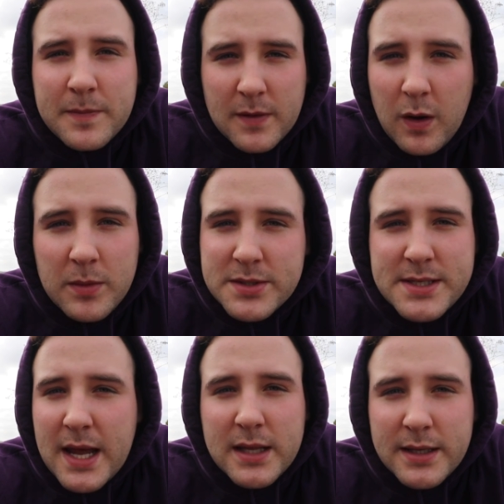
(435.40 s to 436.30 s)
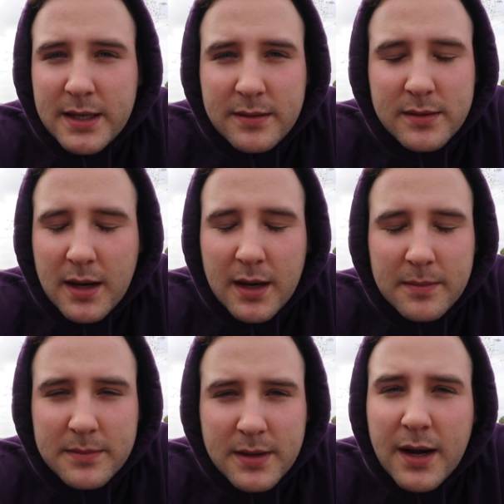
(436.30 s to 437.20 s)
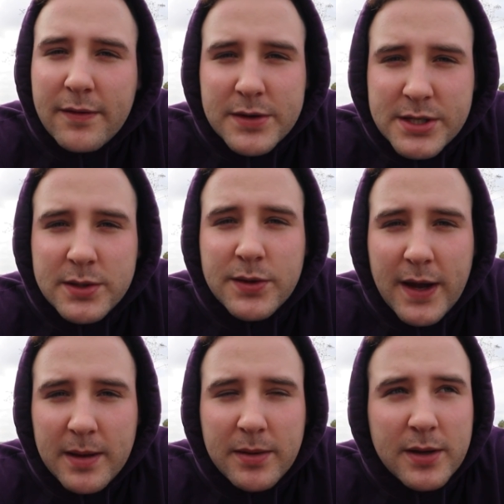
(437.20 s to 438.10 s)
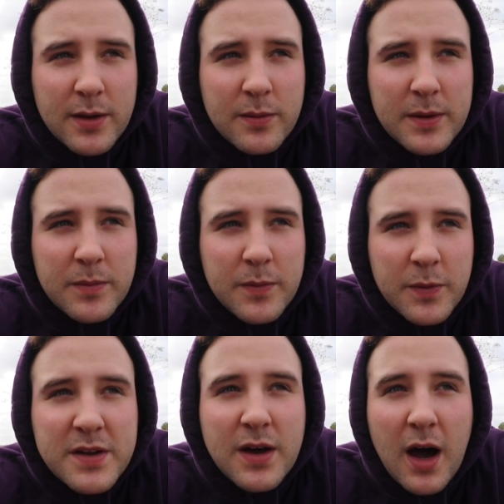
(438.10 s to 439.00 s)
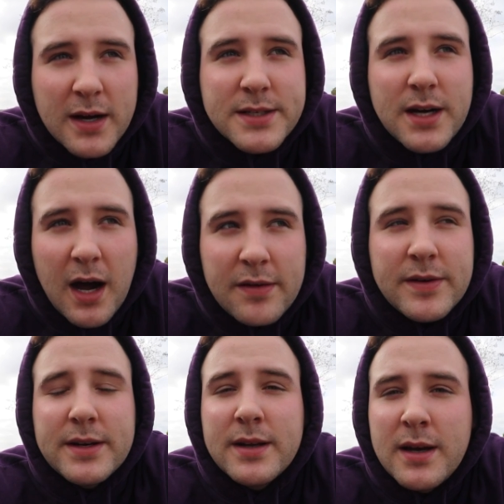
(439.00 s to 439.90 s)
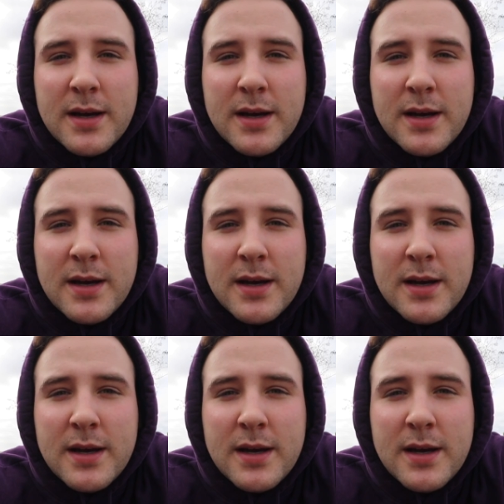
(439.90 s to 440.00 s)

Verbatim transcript: almost daily, um, not every single day, but you know, we, we talked often